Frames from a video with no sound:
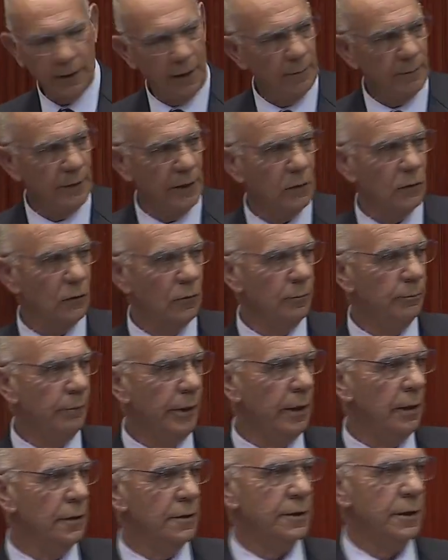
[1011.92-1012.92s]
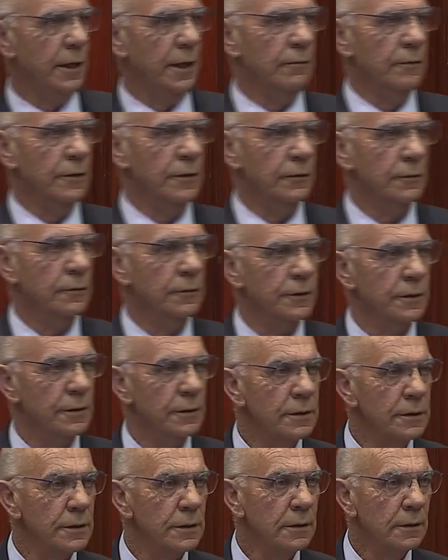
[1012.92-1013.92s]
company called Palisade
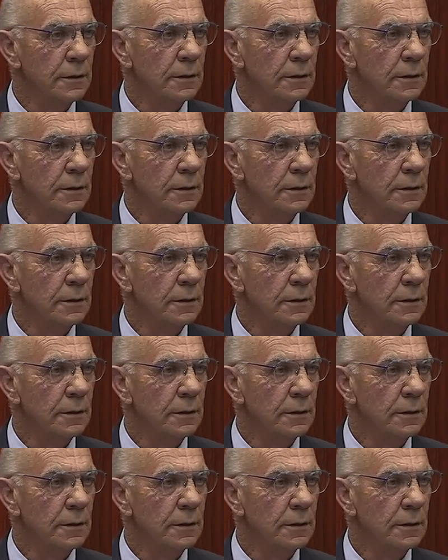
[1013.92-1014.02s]
Resources,